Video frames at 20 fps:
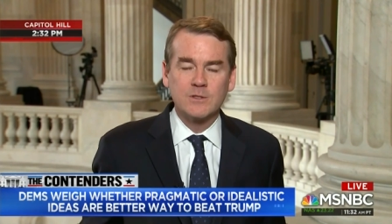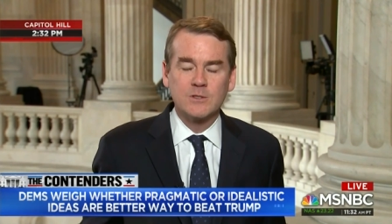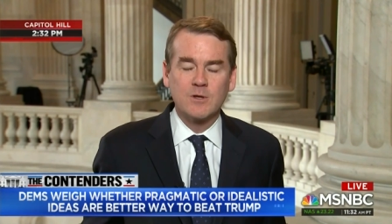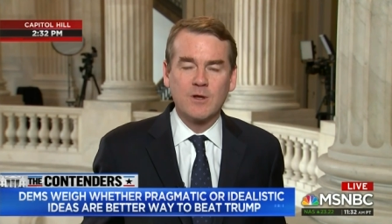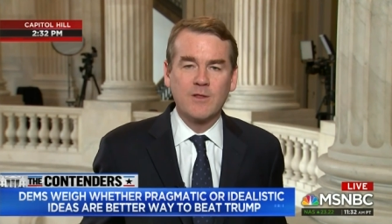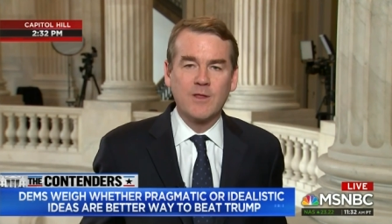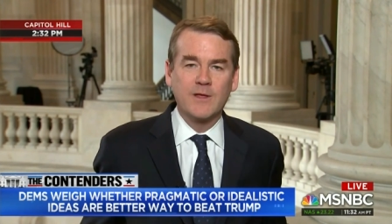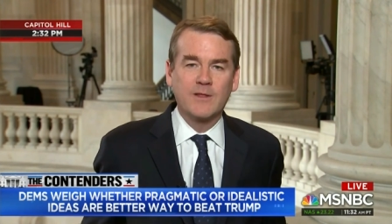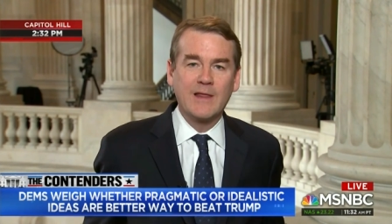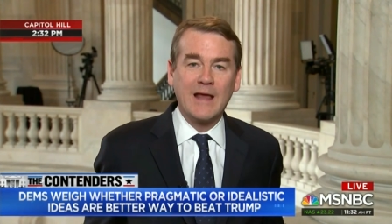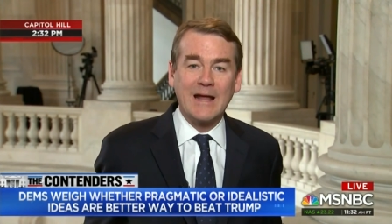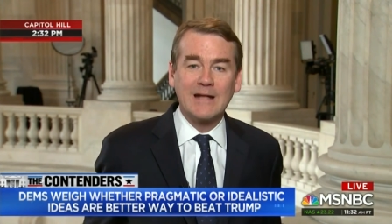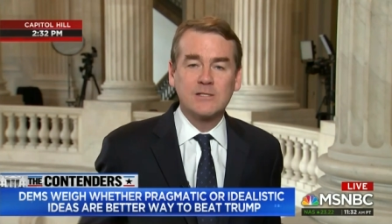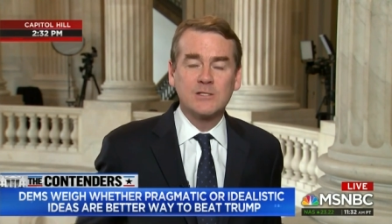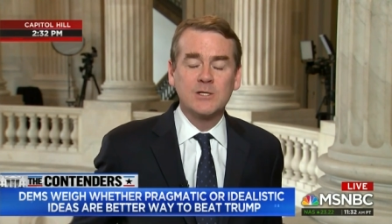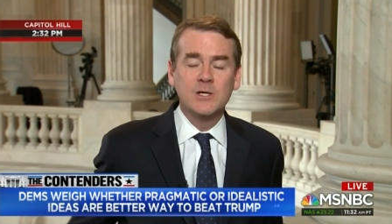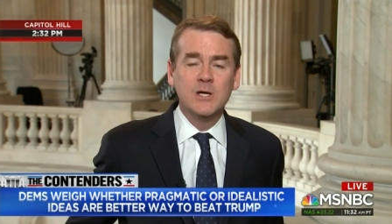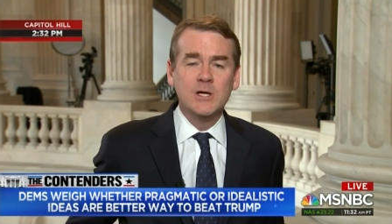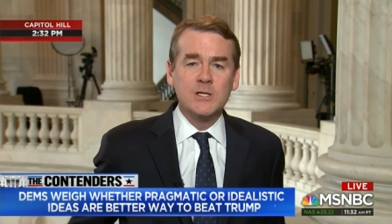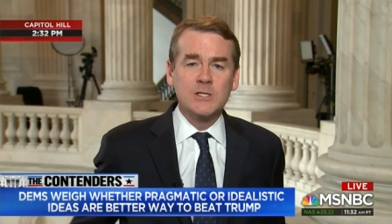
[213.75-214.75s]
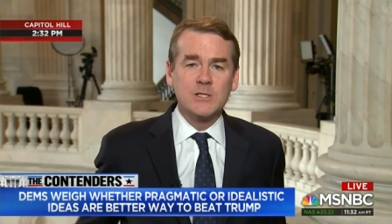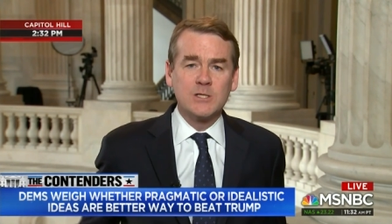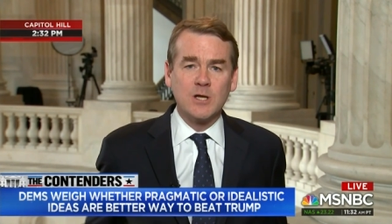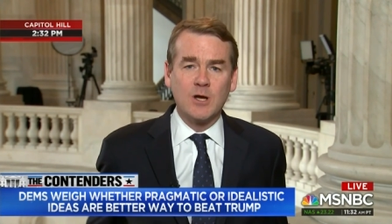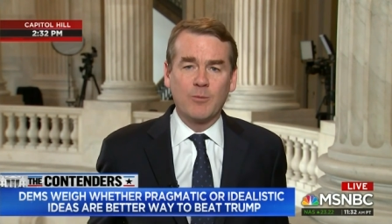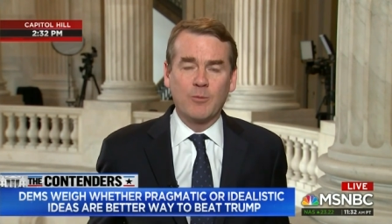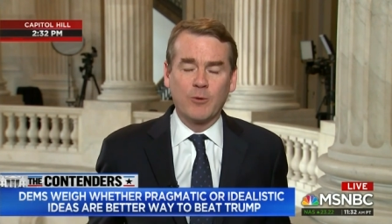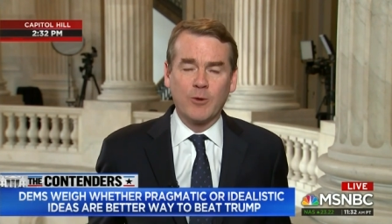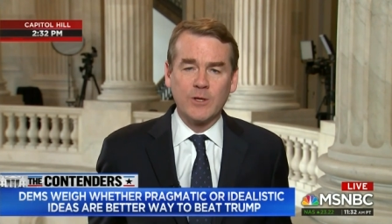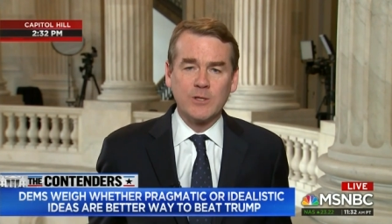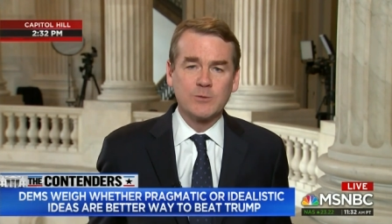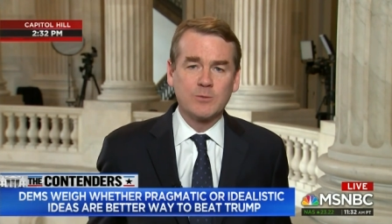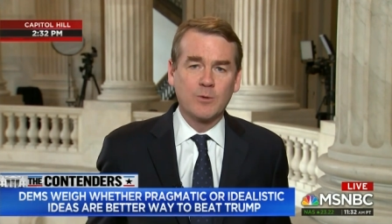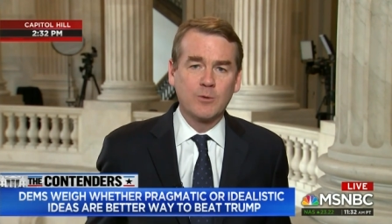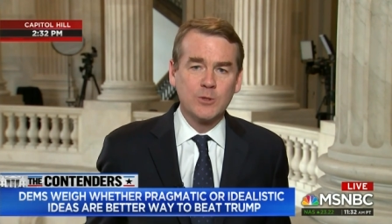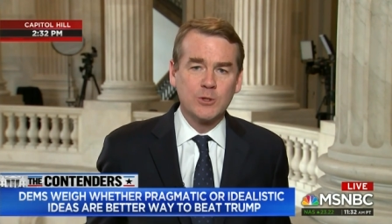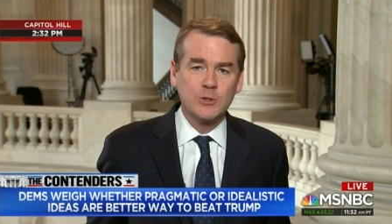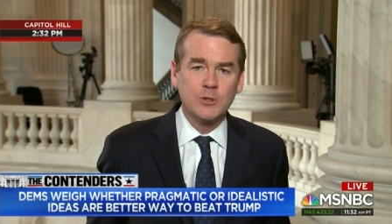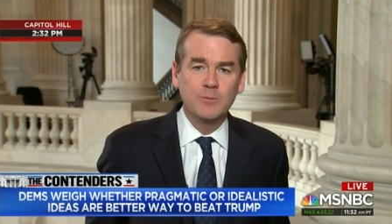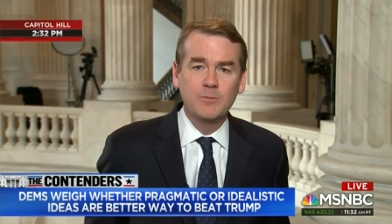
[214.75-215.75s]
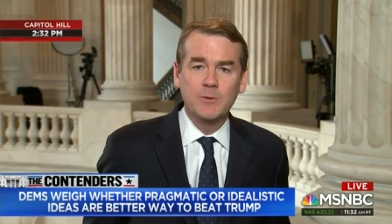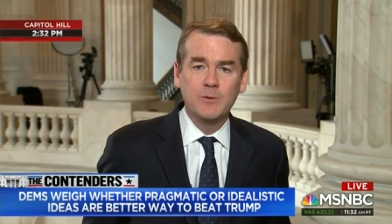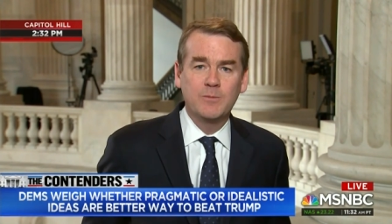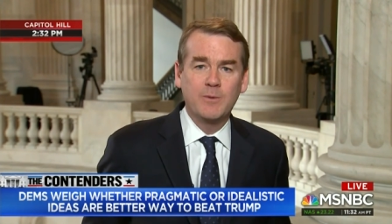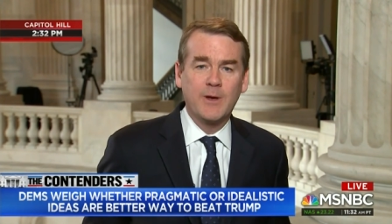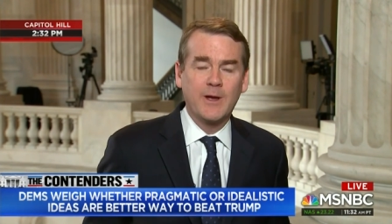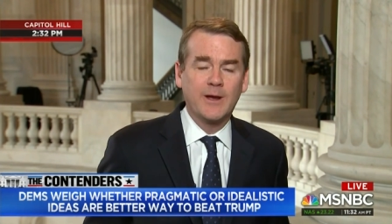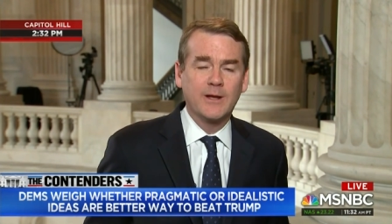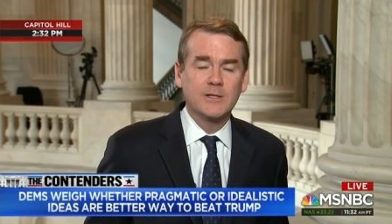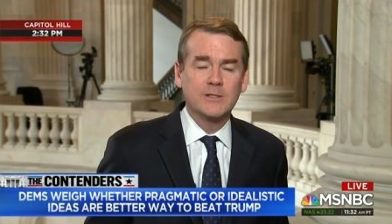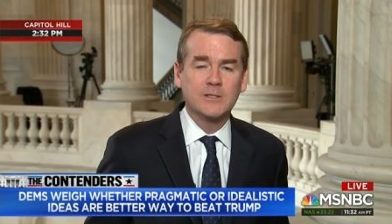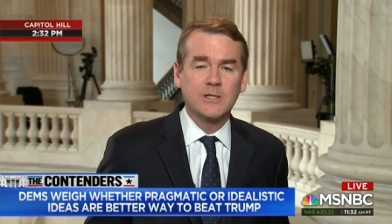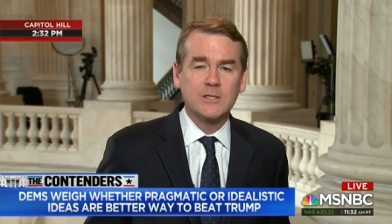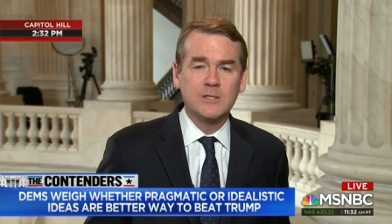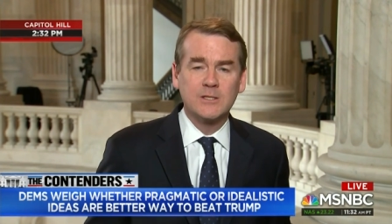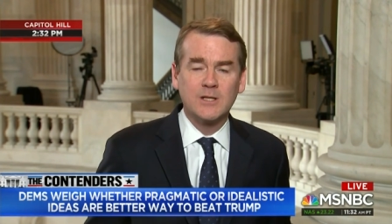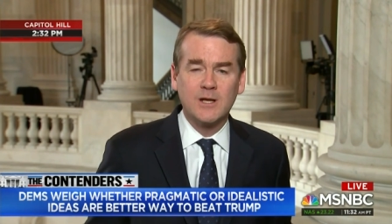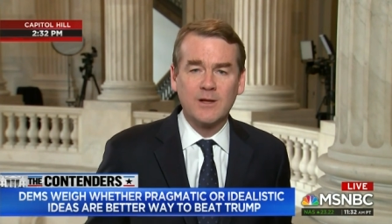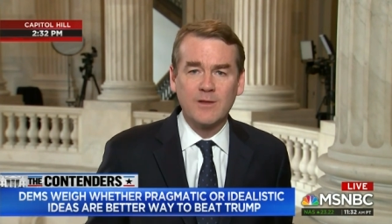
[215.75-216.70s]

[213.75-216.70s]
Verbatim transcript: So I think that's a place where we should be paying attention.